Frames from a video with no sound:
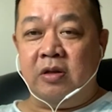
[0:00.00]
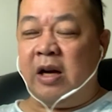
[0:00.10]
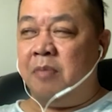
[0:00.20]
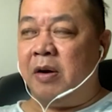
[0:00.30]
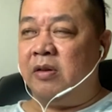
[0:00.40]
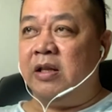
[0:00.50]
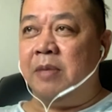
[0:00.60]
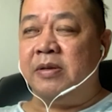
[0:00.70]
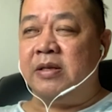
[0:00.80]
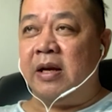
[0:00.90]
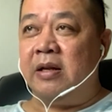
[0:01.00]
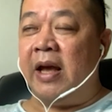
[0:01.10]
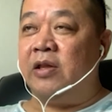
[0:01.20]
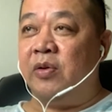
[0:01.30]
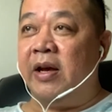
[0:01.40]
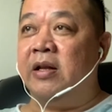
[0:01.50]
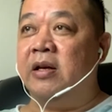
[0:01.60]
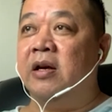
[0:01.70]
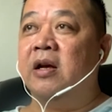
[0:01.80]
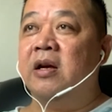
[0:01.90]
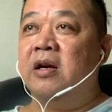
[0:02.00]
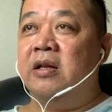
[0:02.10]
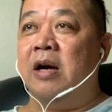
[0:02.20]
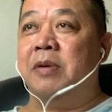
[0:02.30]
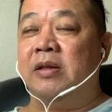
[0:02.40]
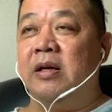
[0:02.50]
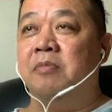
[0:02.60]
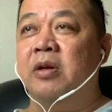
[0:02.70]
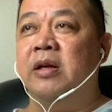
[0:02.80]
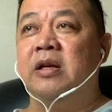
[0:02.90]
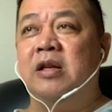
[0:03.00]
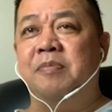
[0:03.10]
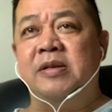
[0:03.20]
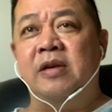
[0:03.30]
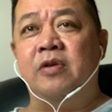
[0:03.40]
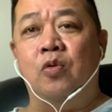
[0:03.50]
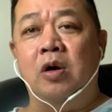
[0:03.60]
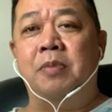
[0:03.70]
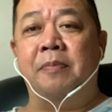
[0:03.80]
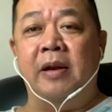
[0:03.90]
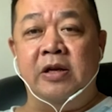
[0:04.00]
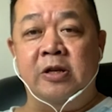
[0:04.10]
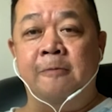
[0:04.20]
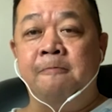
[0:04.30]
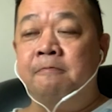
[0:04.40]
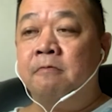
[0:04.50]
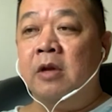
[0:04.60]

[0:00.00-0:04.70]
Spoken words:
They are about 30%. Add together, they are about more than 30% of the world population.